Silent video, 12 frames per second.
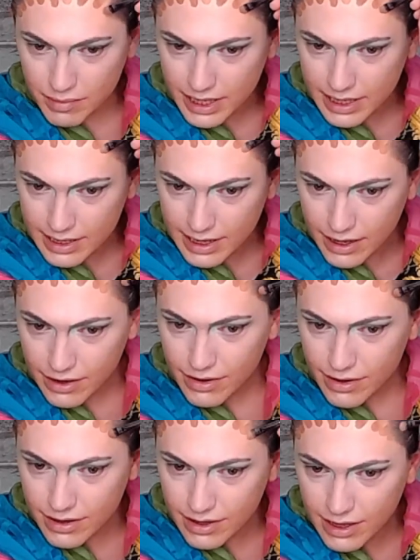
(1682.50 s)
blend it out,
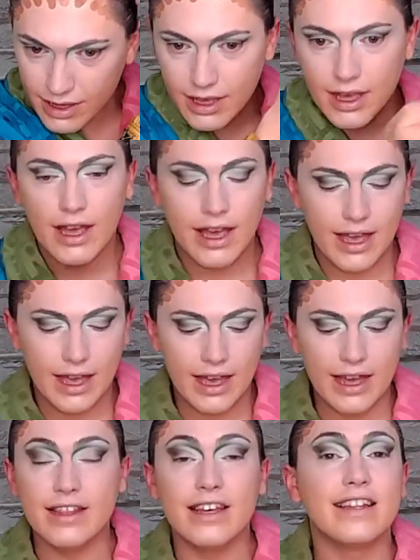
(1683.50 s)

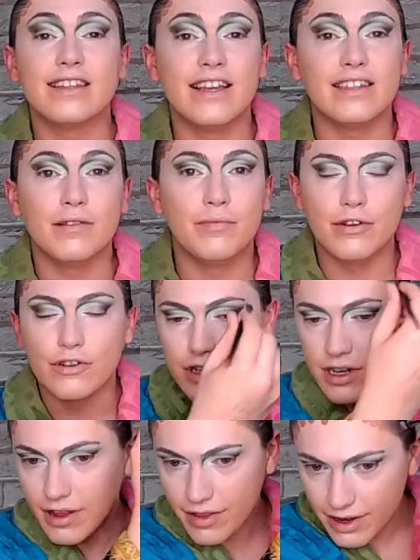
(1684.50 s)
it like disappears to
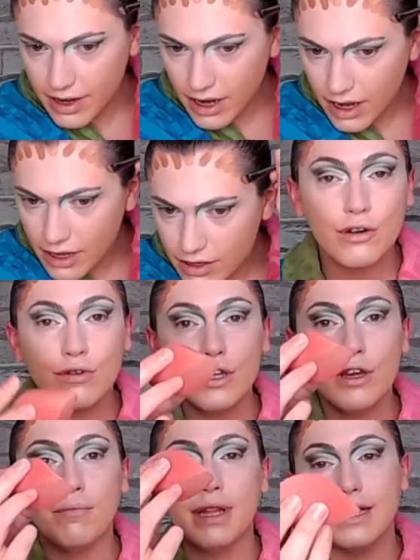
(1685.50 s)
nothing. We're going
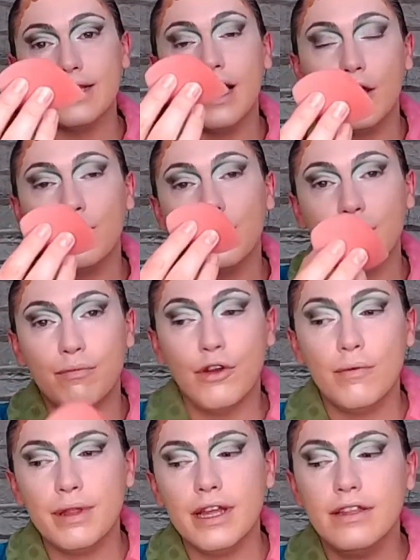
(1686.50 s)
to blend that out with a beauty
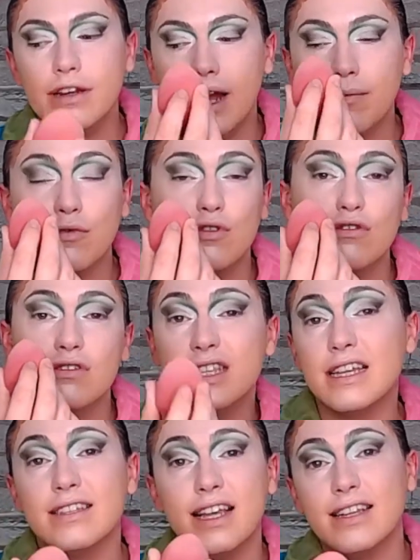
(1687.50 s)
blender. I'm going to use the
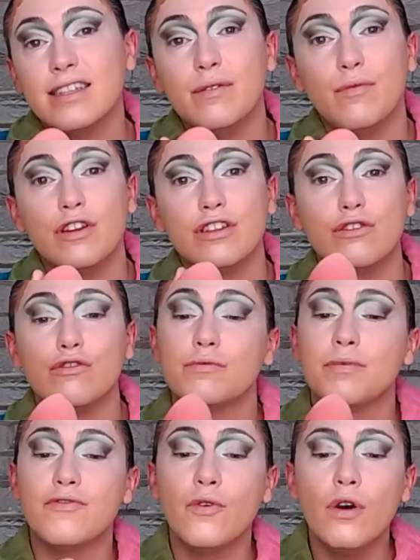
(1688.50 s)
exact same one as I used
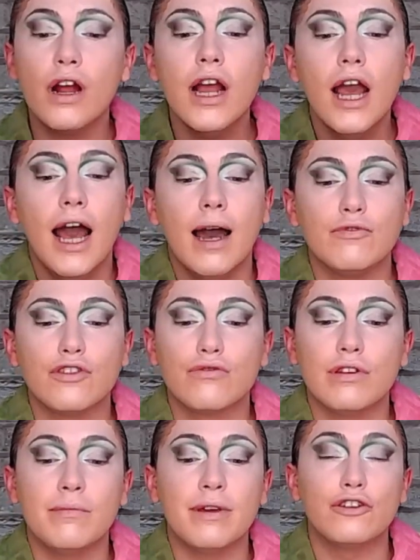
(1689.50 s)
before. I'm just
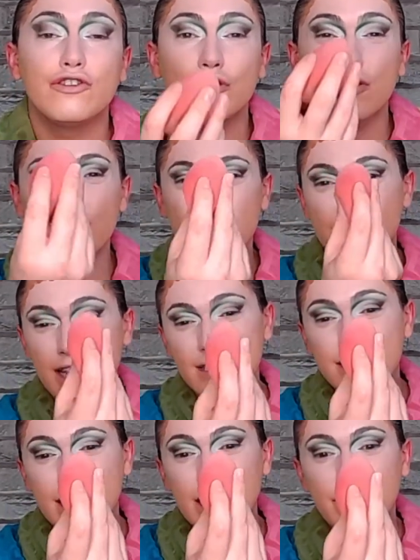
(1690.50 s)
going to make sure I use this
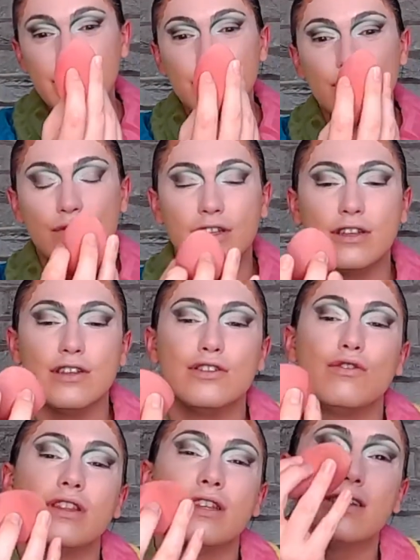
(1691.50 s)
side of it so that it's
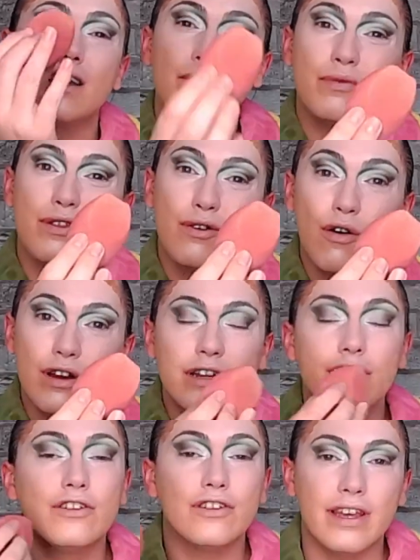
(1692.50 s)
not the side with the
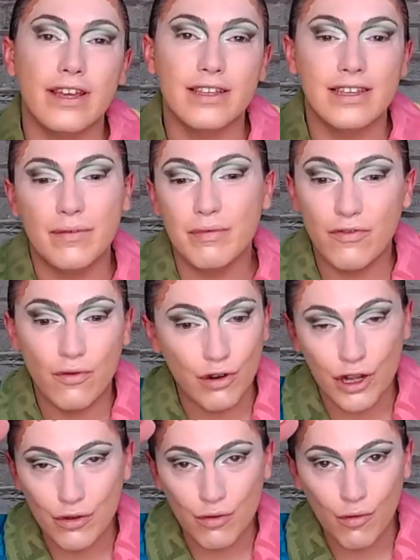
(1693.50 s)
orange. Like I said before,
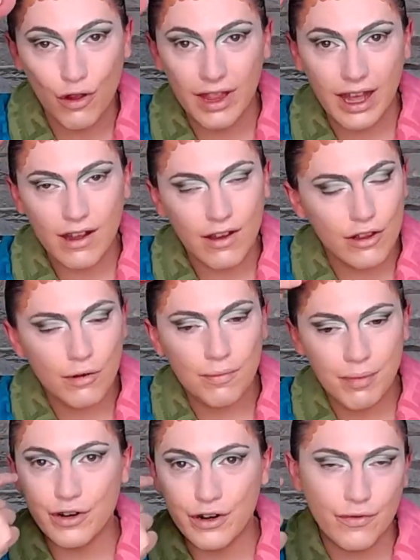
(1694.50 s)
you don't want that colour
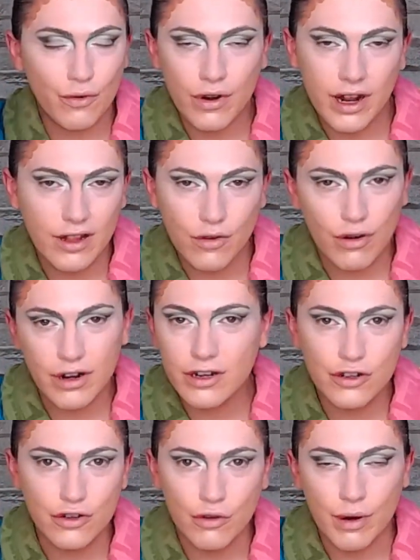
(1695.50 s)
for your forehead
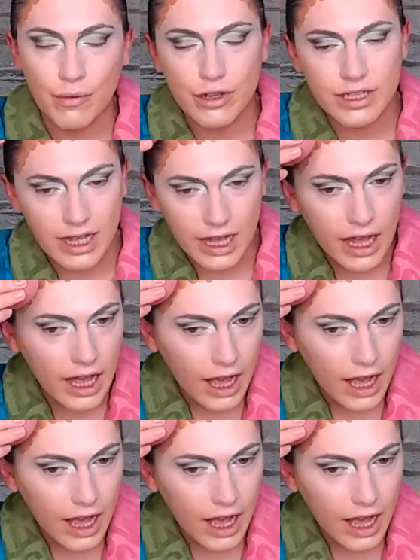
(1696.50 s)
orange, no one wants that.